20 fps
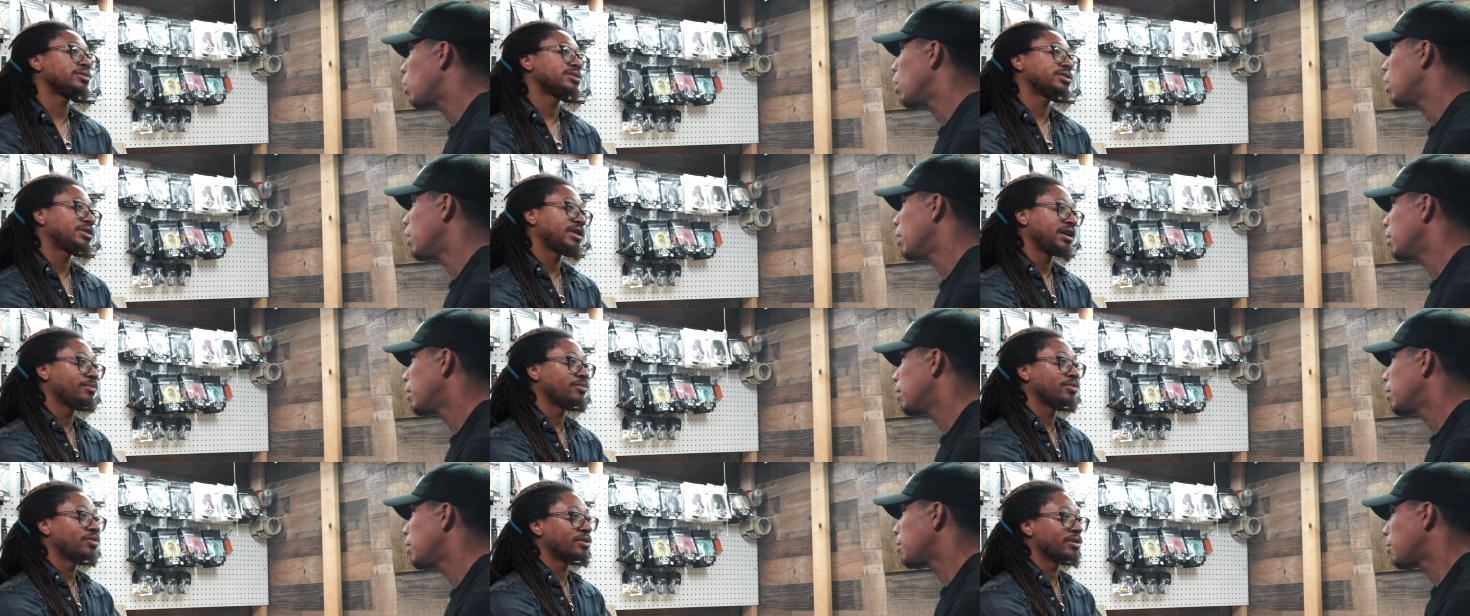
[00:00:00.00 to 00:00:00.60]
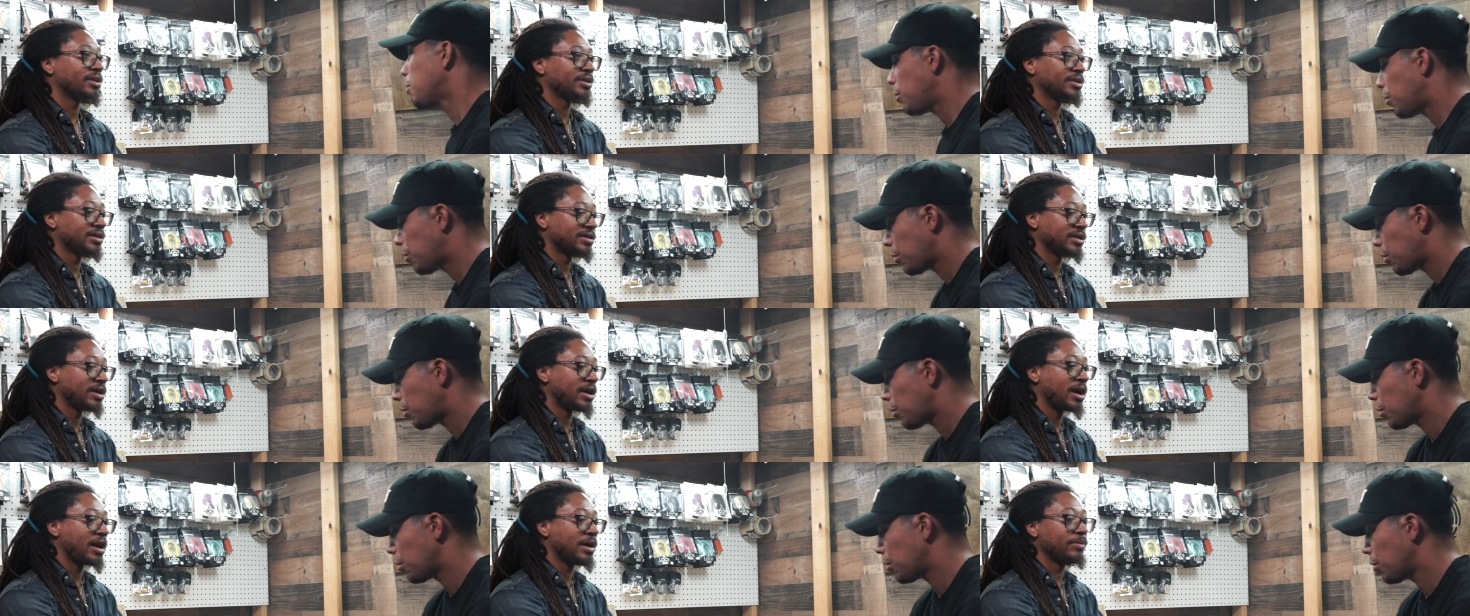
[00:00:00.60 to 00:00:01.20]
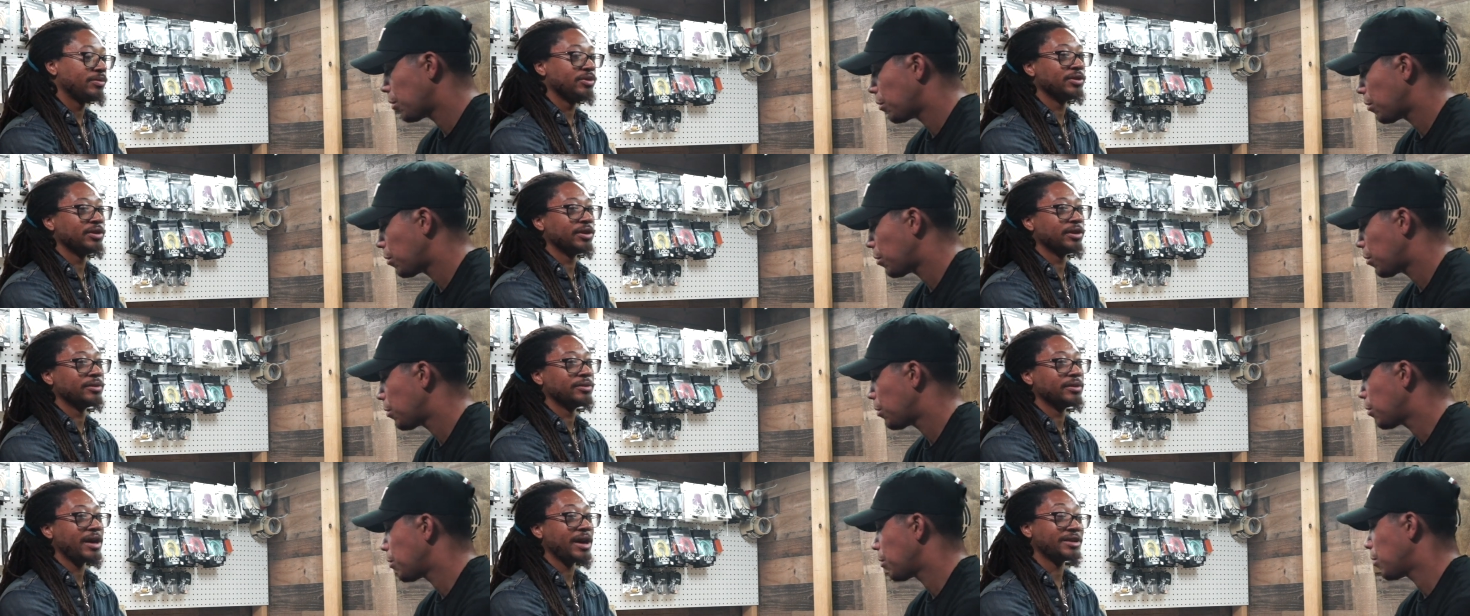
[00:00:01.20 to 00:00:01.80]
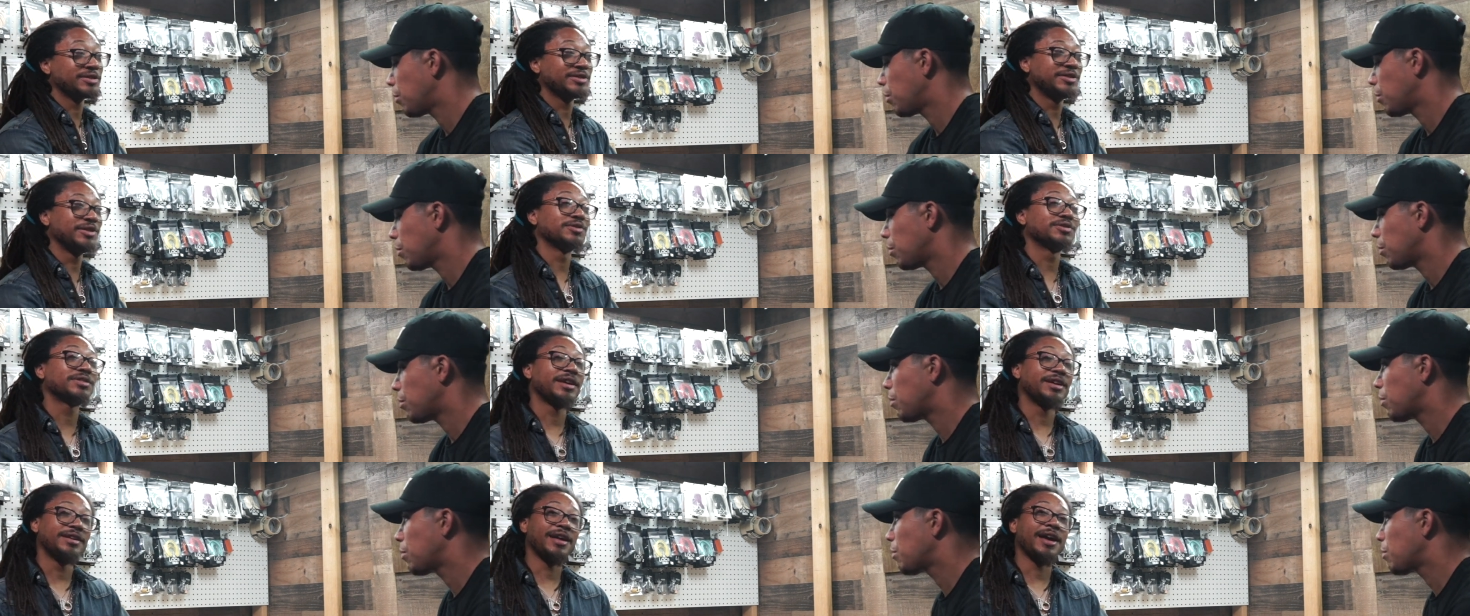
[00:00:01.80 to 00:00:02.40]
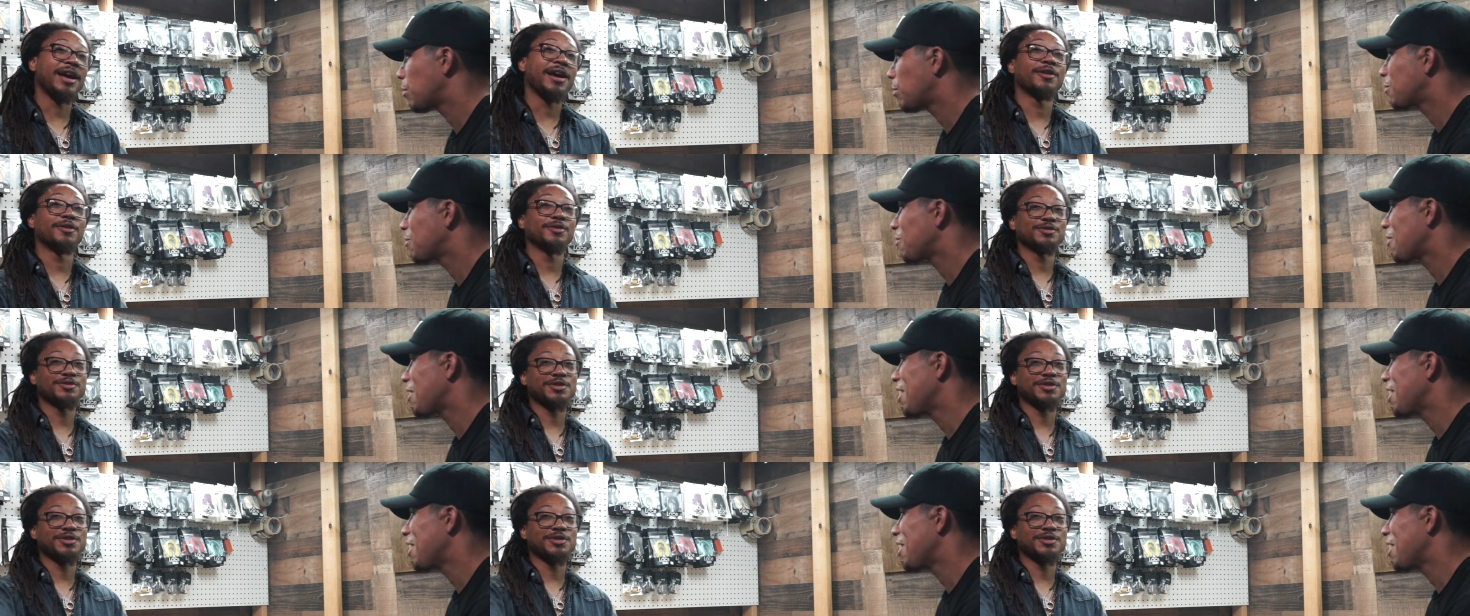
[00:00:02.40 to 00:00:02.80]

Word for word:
Speaker 1: right. a skateboarder at the time. You know, I still skate now. I'm